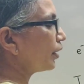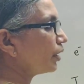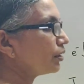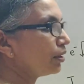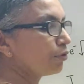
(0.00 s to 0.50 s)
can
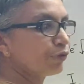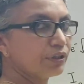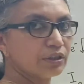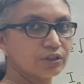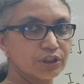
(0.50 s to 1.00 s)
get enough
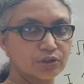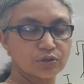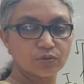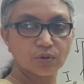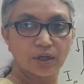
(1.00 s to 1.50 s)
energy
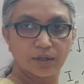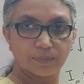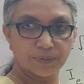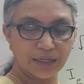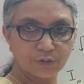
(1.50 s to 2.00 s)
to
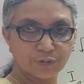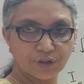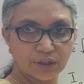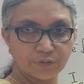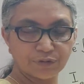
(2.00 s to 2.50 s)
break
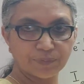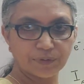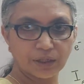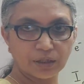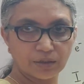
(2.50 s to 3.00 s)
free
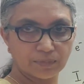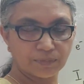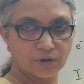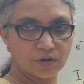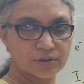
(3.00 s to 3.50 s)
from their
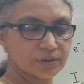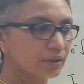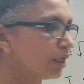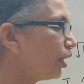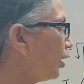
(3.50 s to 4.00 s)

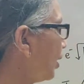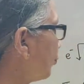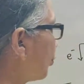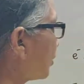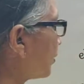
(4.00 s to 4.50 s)
bonds.
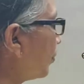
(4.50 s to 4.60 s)
Like for